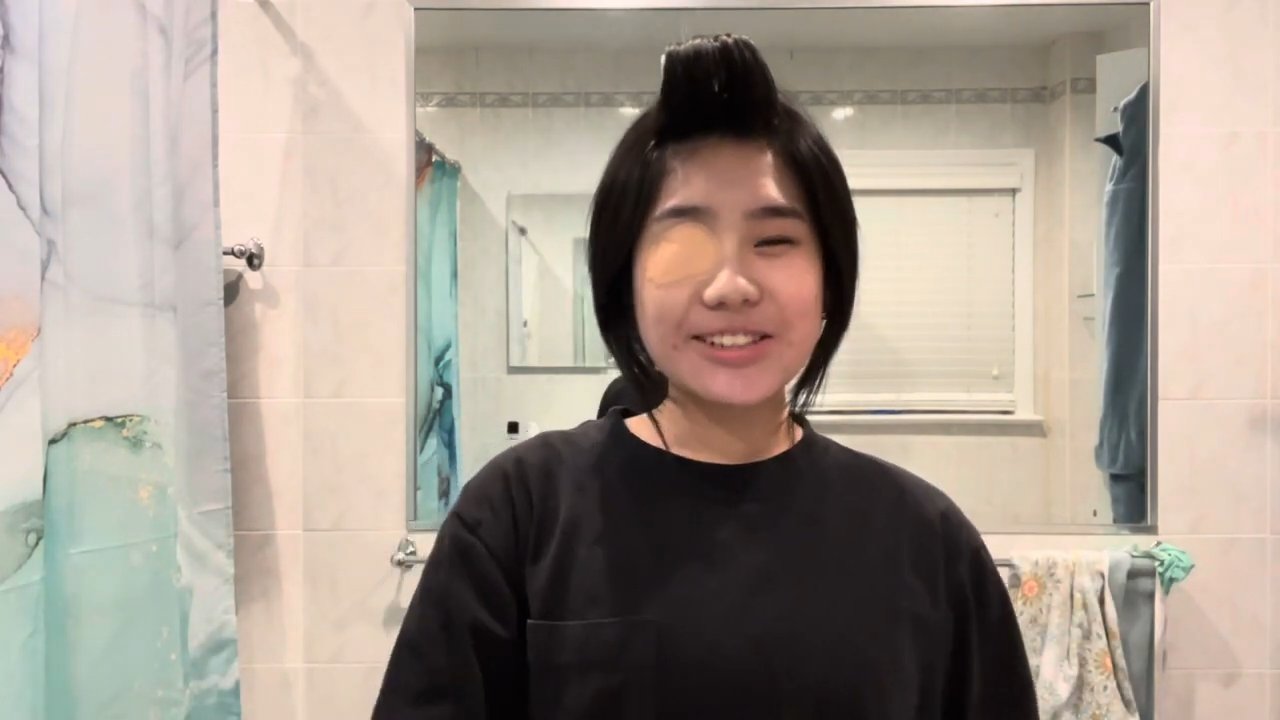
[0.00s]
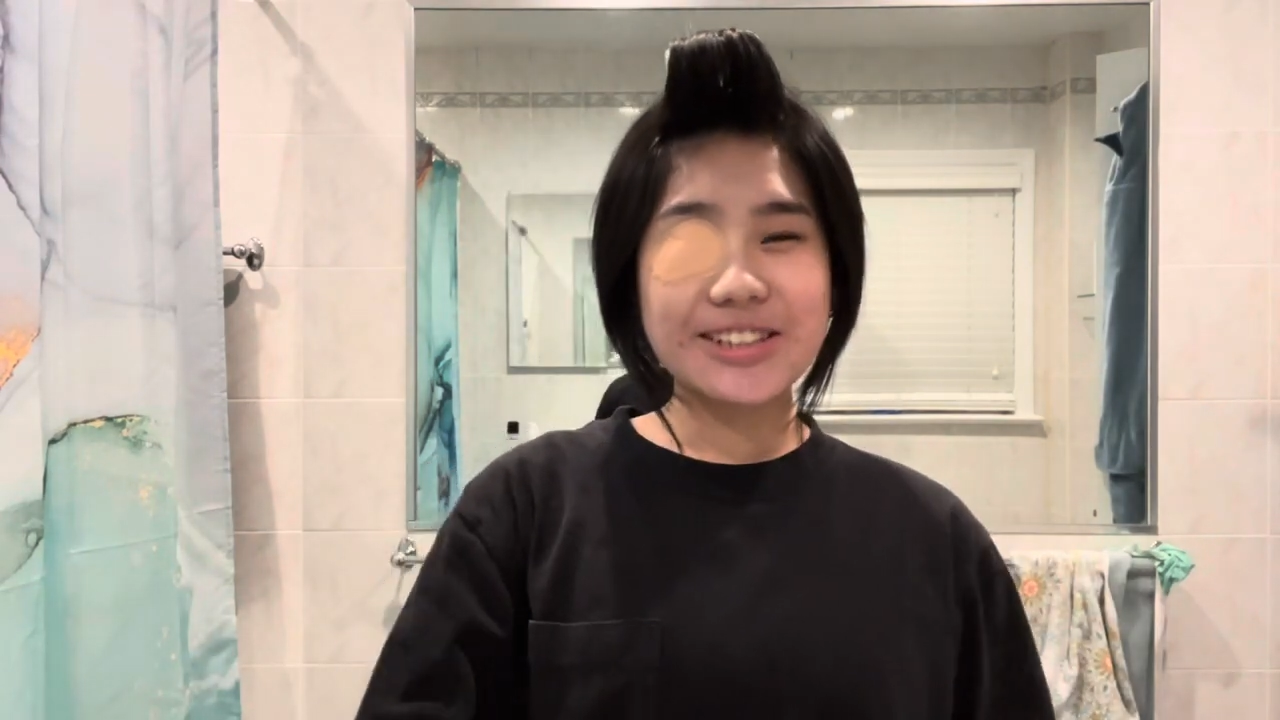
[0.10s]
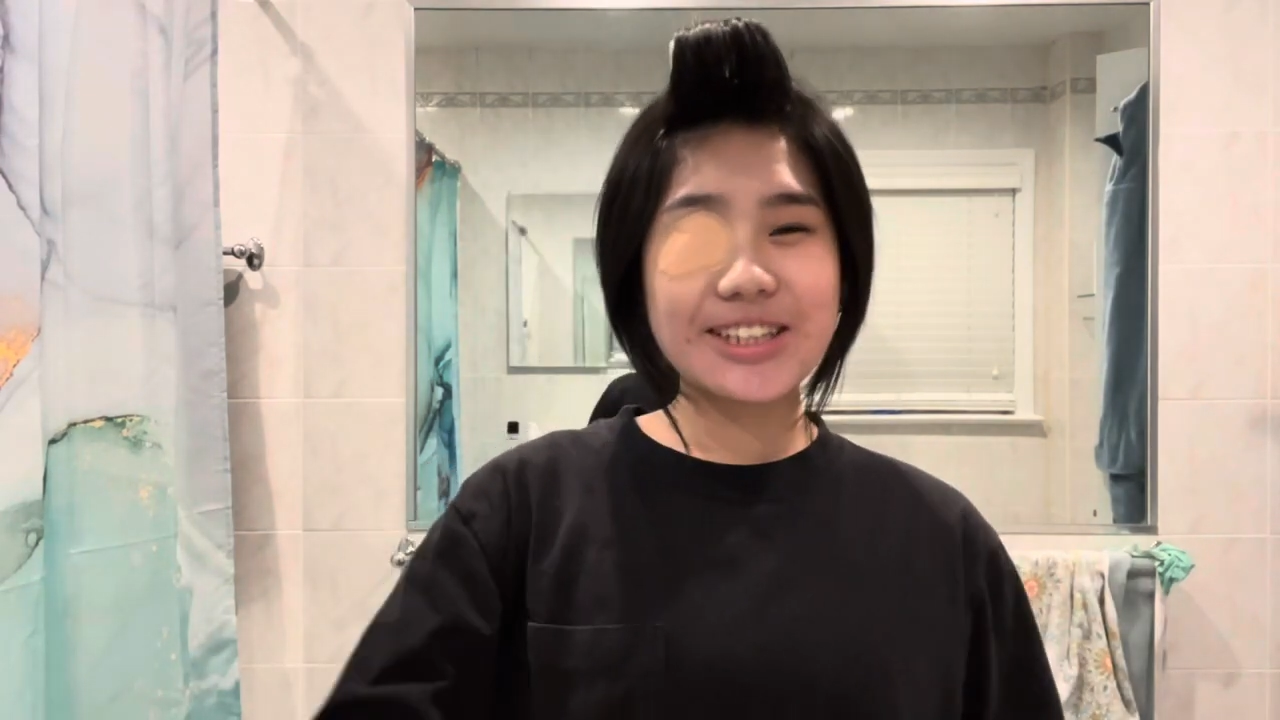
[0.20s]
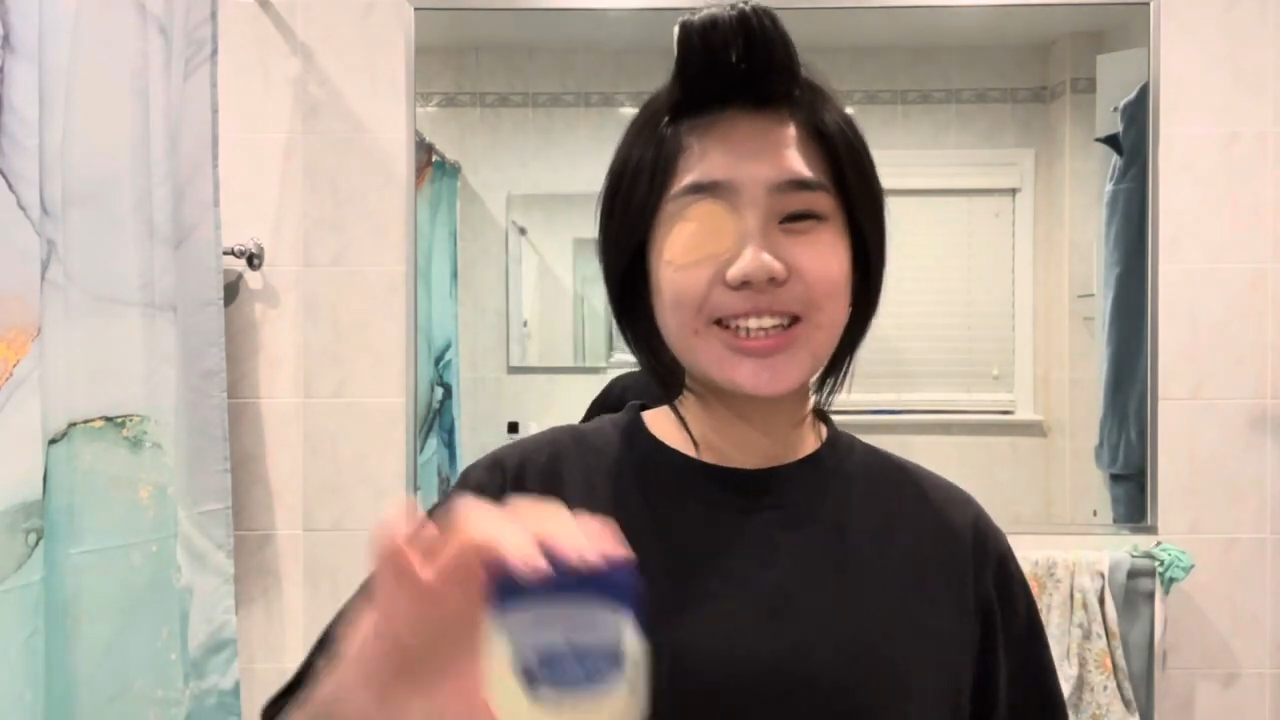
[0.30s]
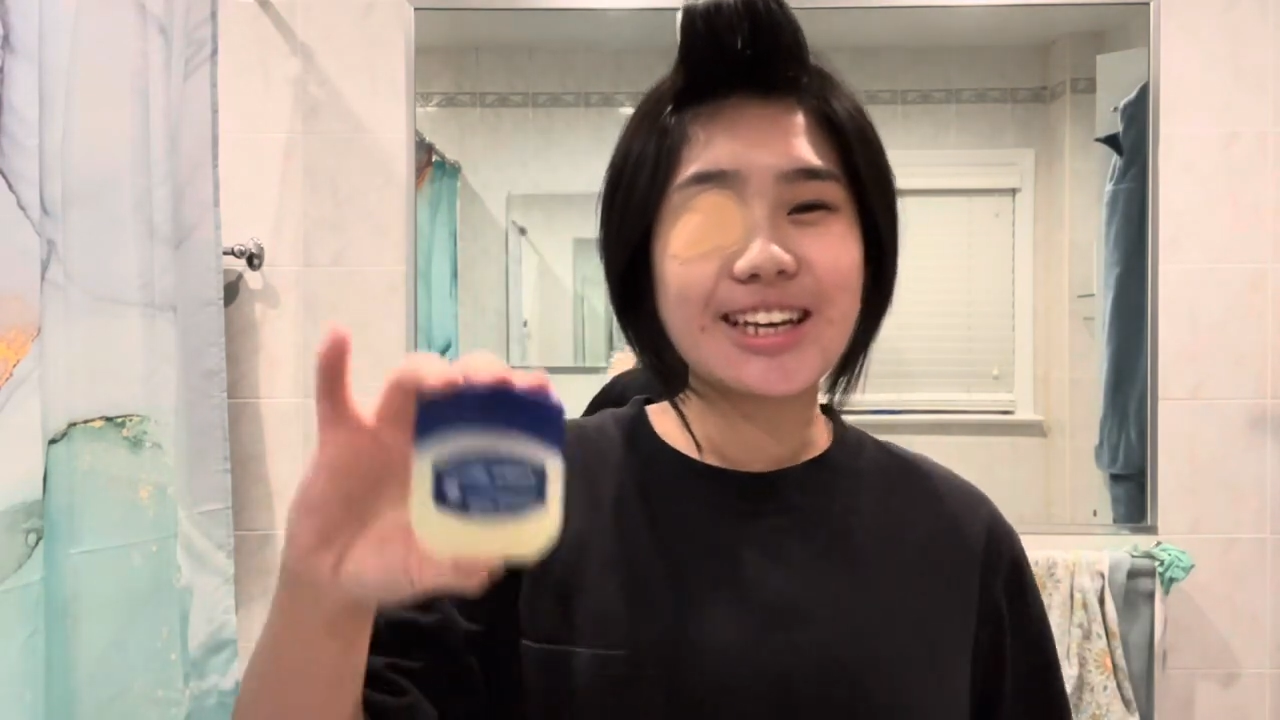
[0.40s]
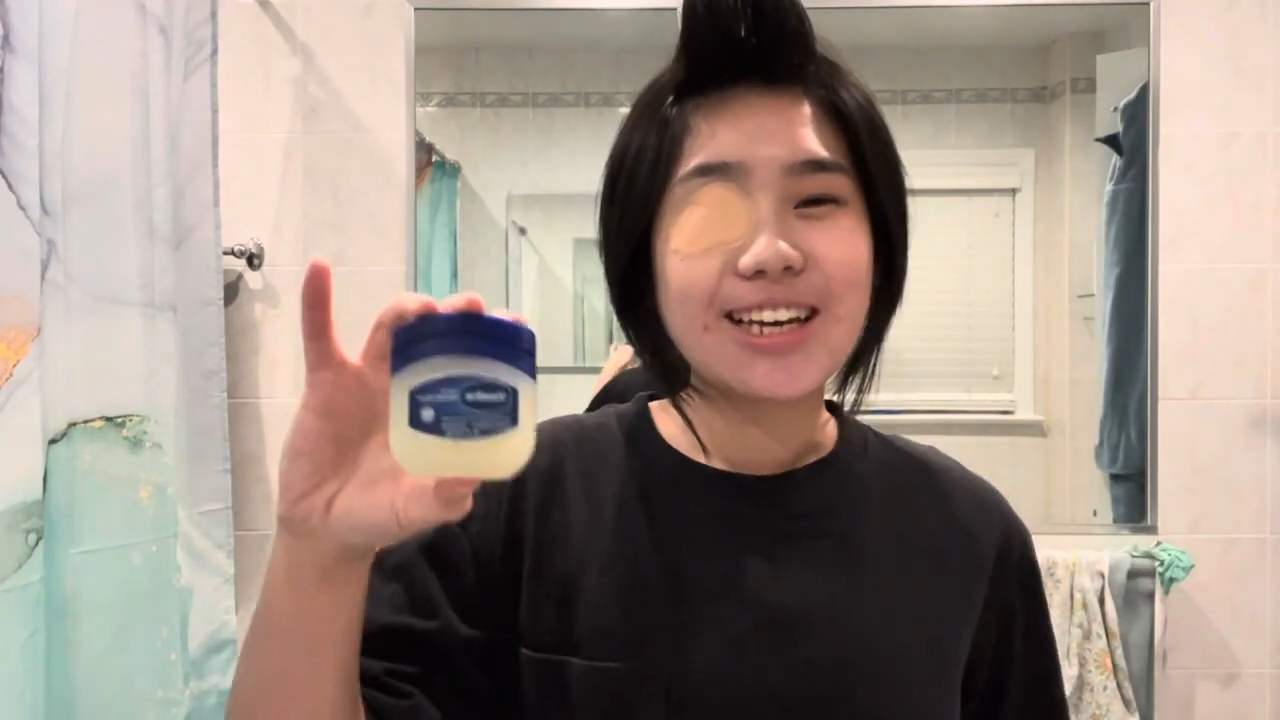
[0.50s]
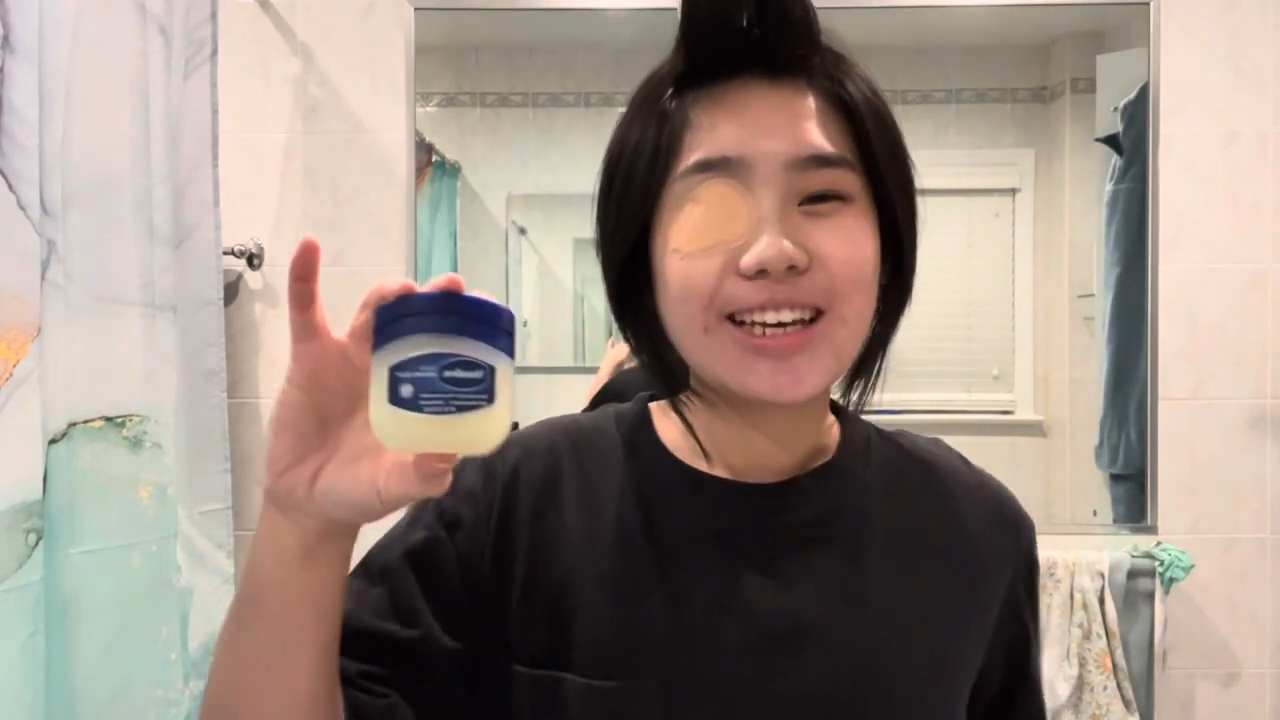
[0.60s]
routine